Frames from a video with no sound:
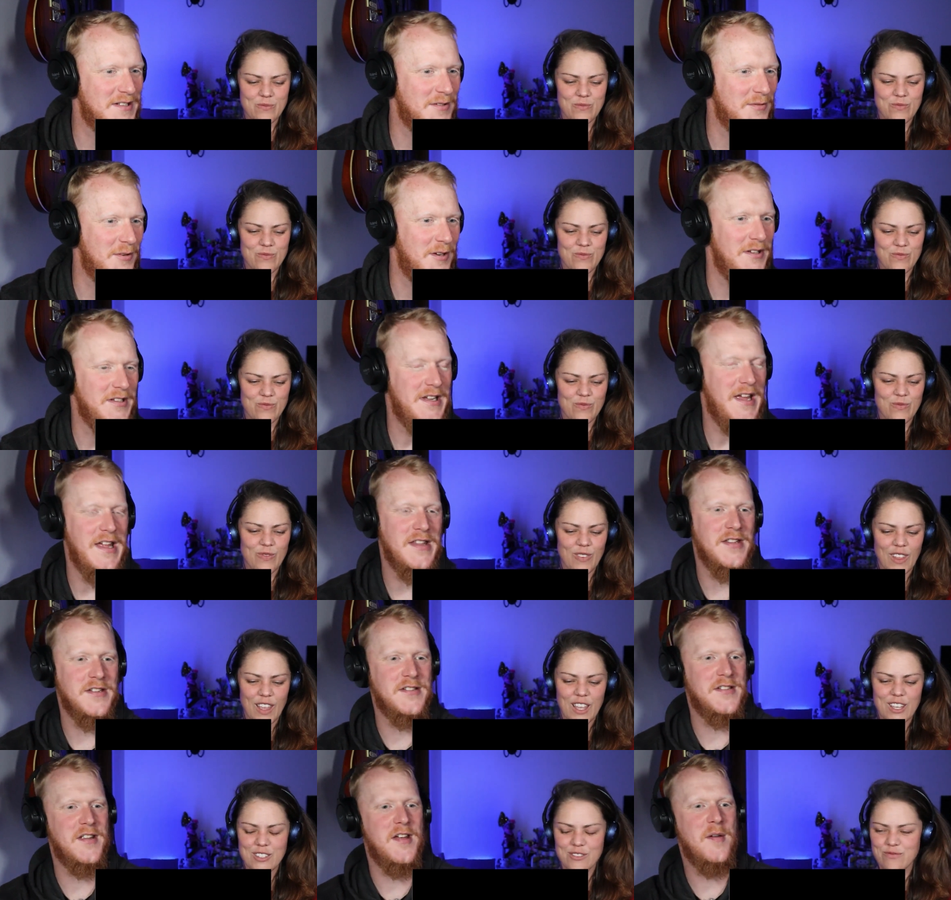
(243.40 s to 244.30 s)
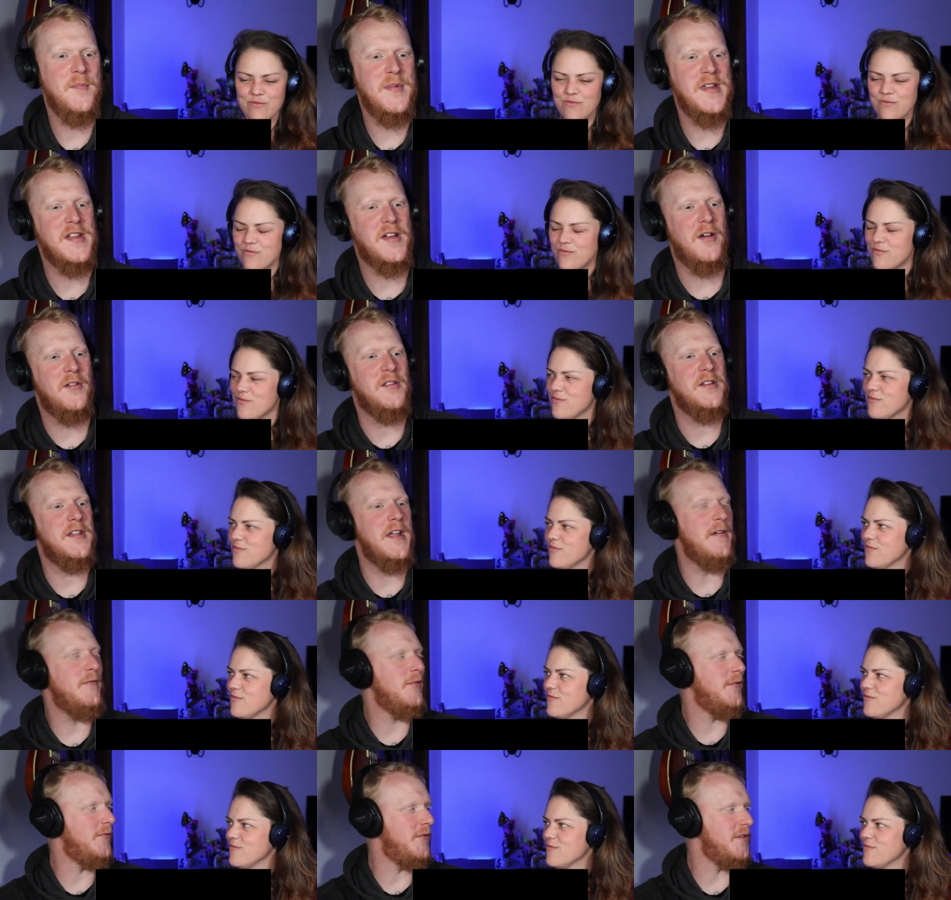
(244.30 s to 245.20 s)
Speaker 1: the one. Yeah, there's an Amigo the
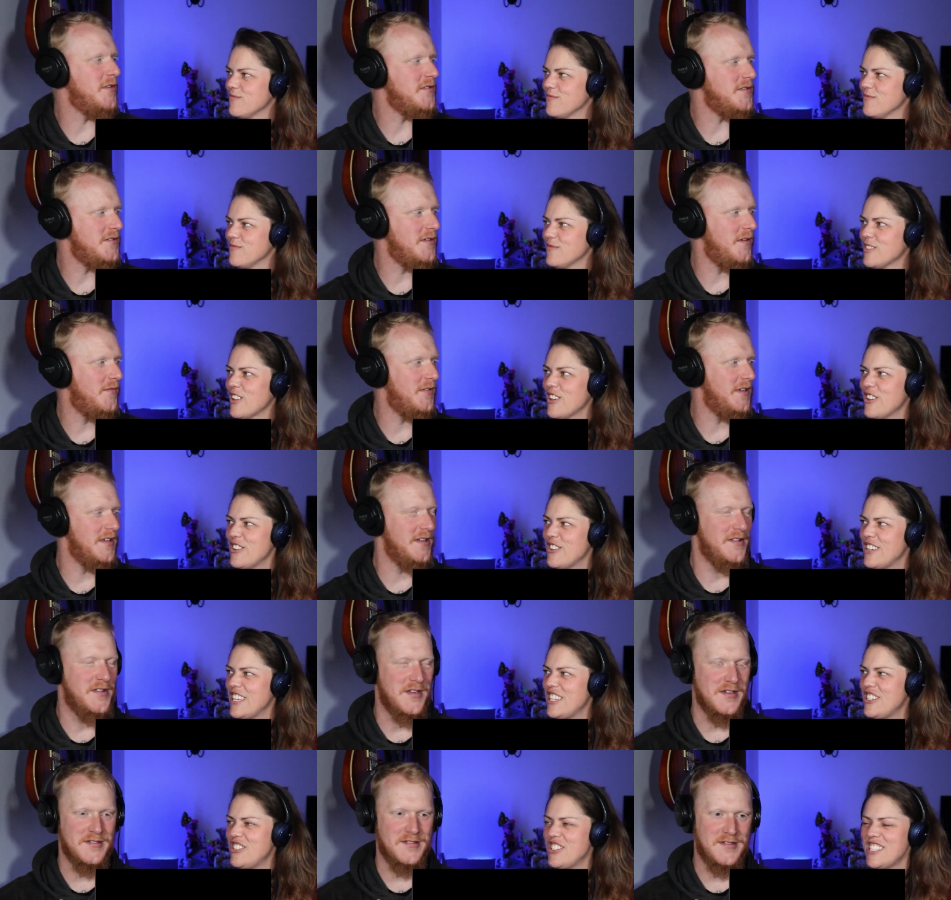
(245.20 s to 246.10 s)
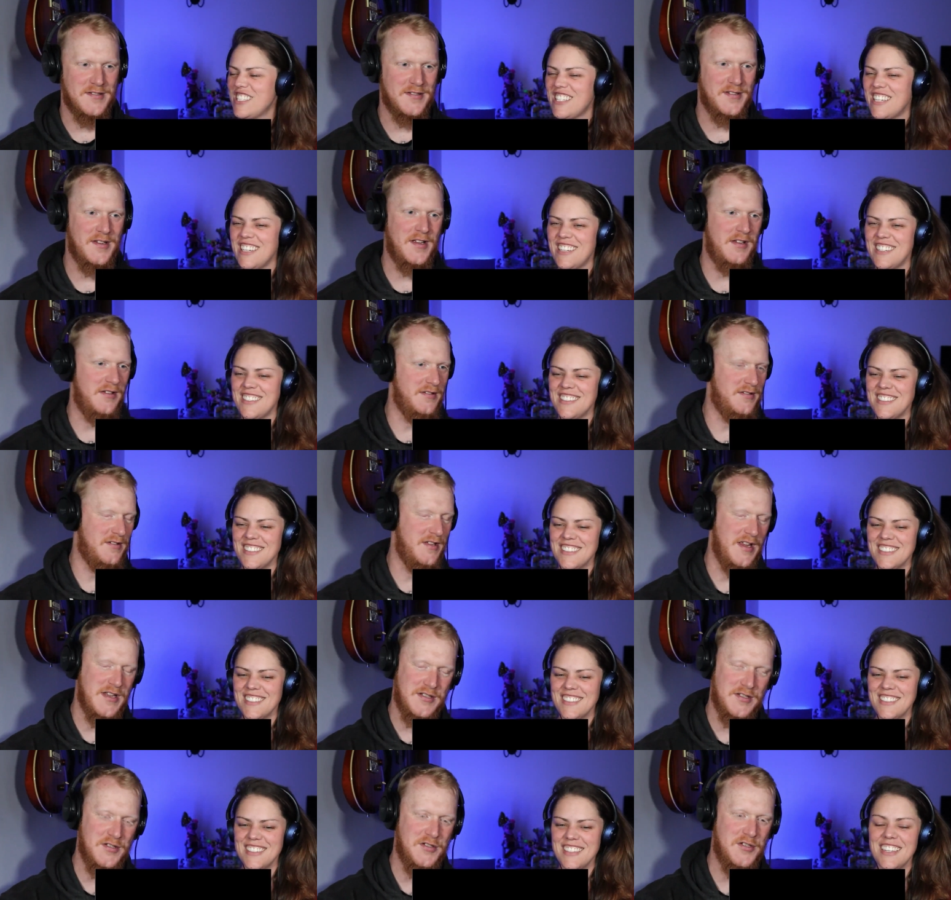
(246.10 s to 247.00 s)
Devil version of oh, it. Oh, interesting. It's,
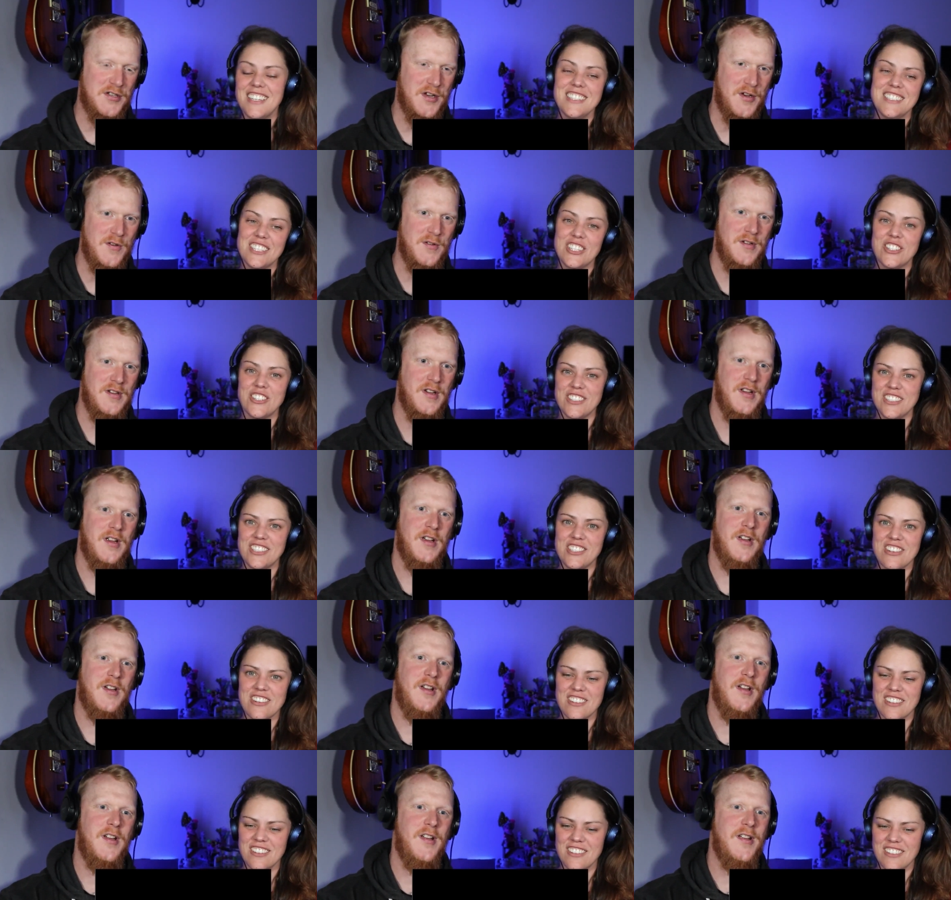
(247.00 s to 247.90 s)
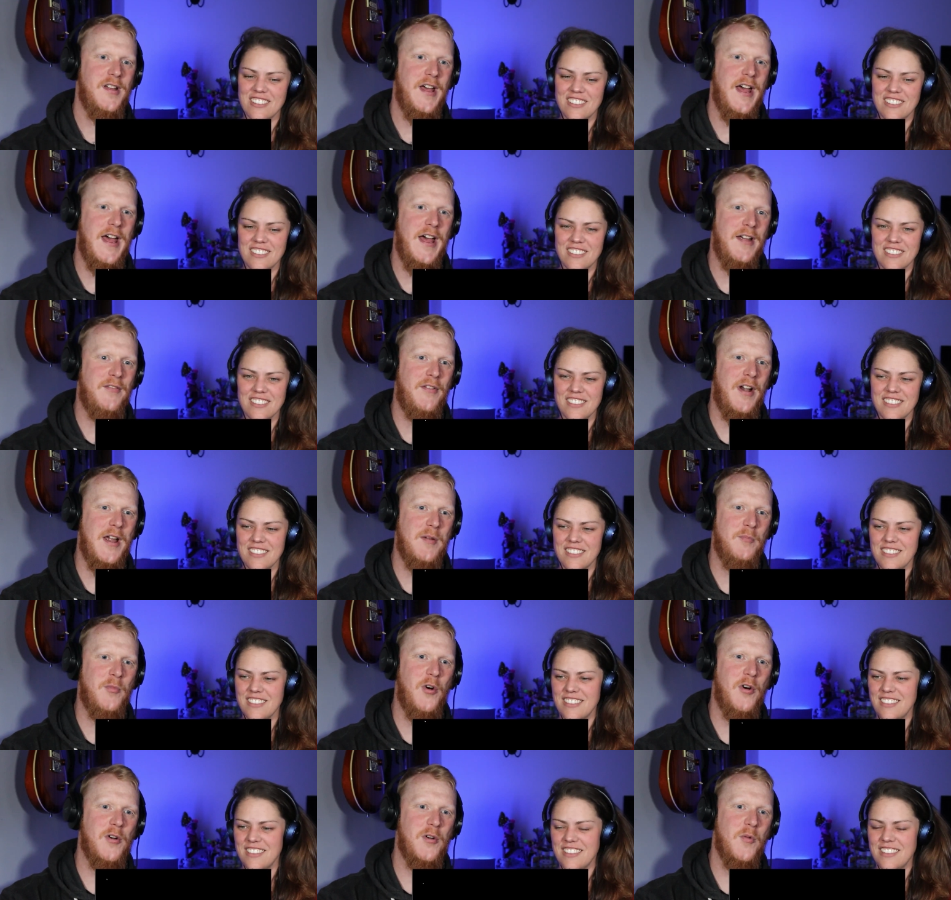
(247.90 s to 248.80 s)
it's, it's, a it's, a good song. Uh, right,
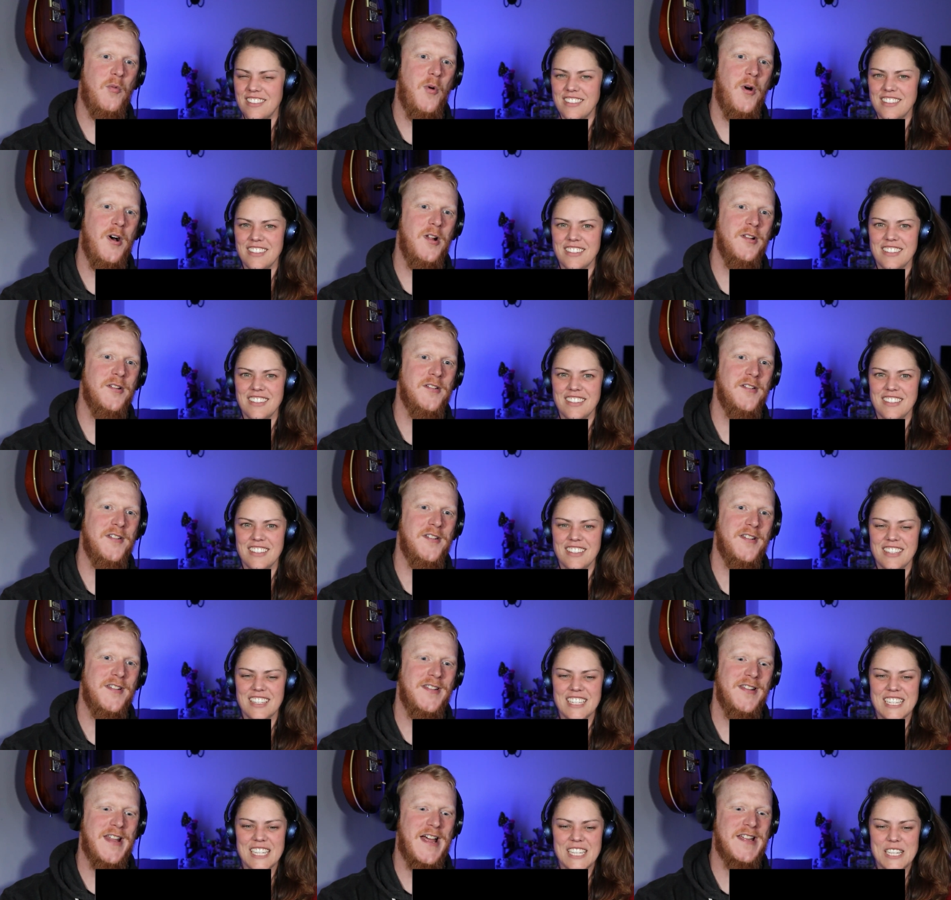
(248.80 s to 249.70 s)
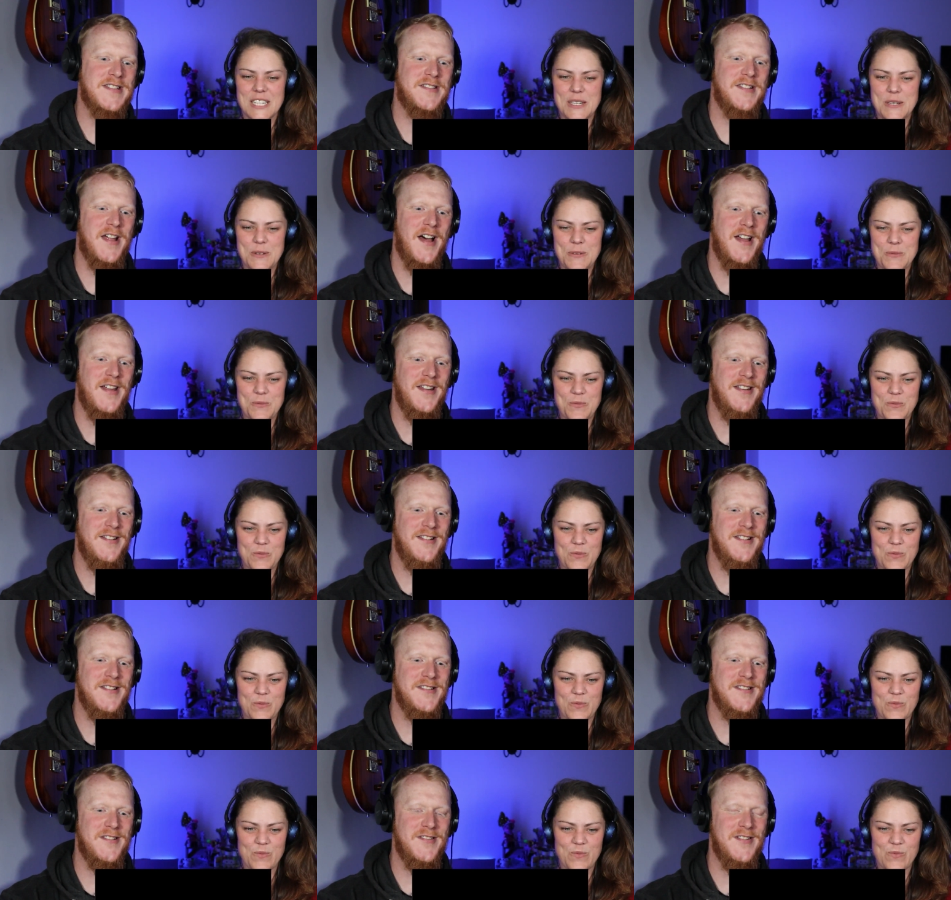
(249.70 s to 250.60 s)
Morgan Wallen, last night.
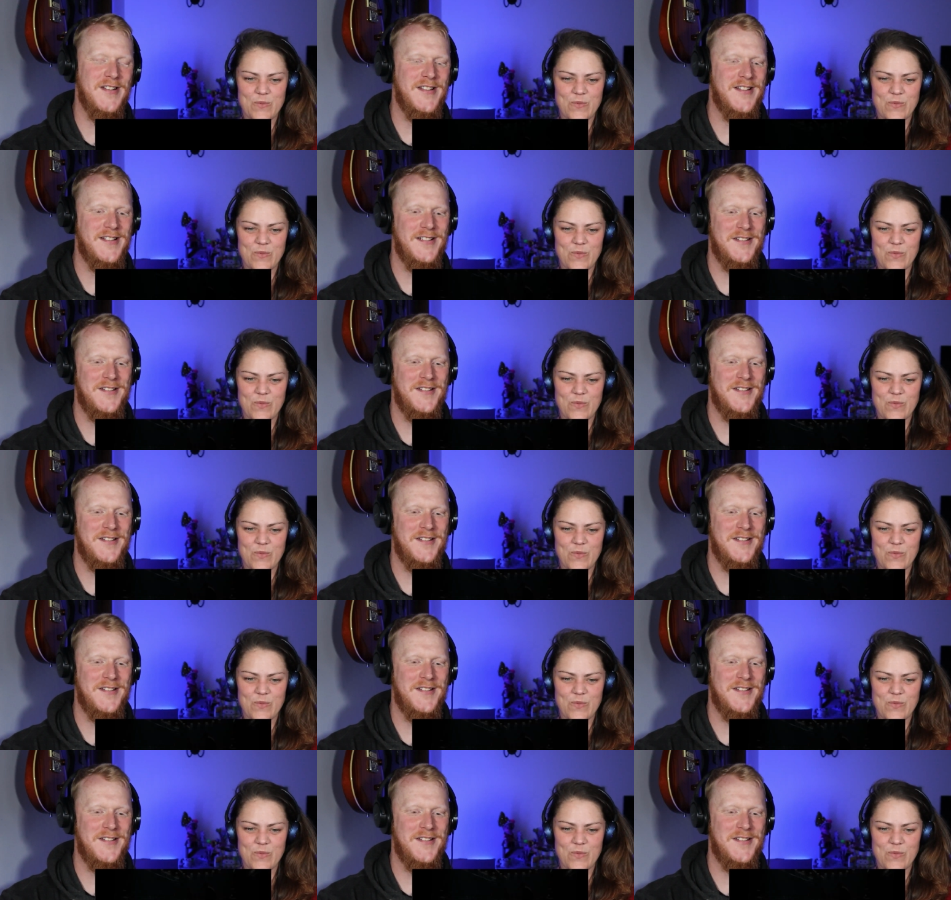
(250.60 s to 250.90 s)
Let's do it.